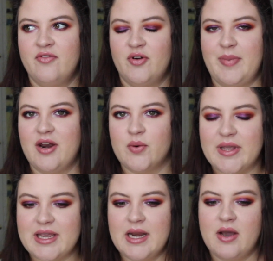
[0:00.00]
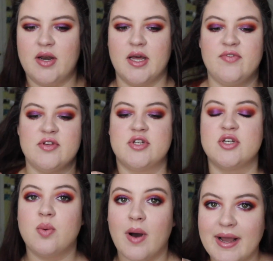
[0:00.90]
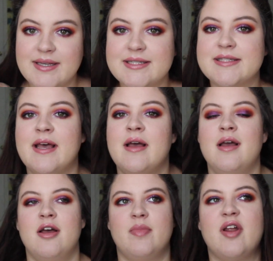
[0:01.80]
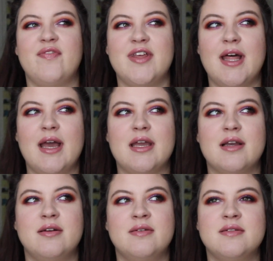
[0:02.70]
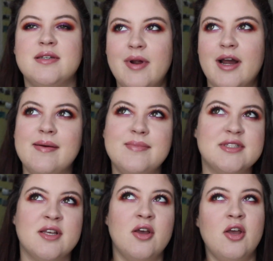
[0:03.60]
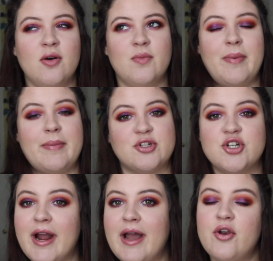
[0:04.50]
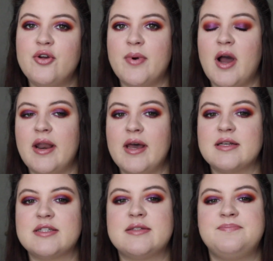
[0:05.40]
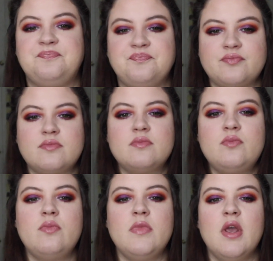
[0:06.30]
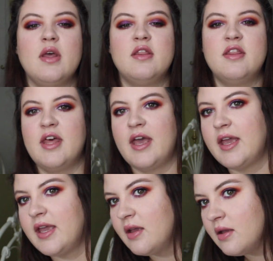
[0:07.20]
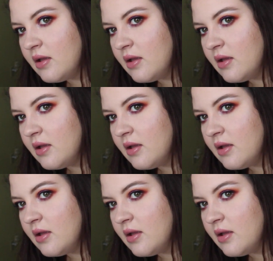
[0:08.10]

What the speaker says: for about a week now and I've used it twice, but I feel like sometimes when people try out new products, they